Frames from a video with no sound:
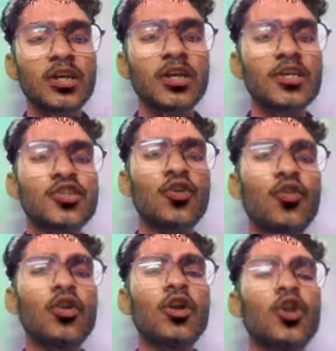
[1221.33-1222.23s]
So
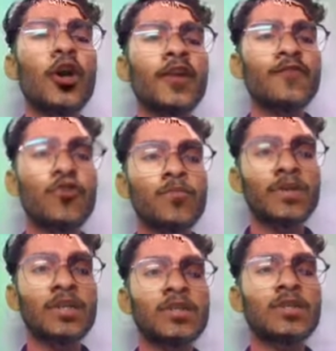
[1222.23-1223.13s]
law
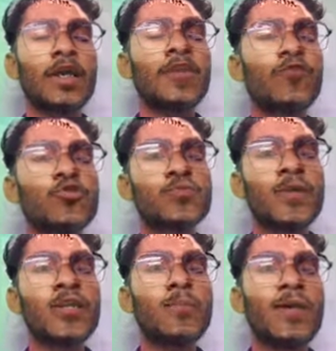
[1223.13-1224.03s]
enforcement
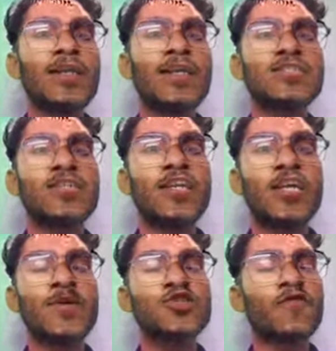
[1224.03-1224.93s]
enforcement maintains a
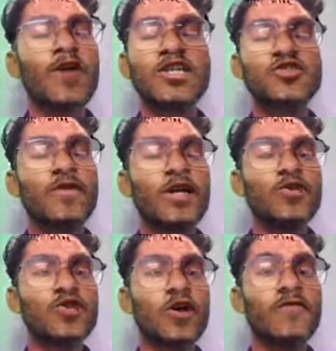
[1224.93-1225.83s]
database of hash
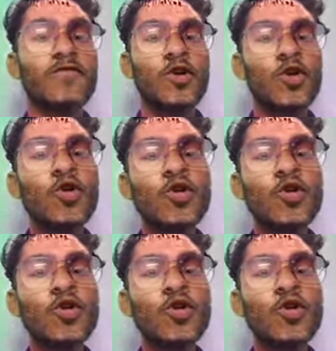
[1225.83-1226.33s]
values of known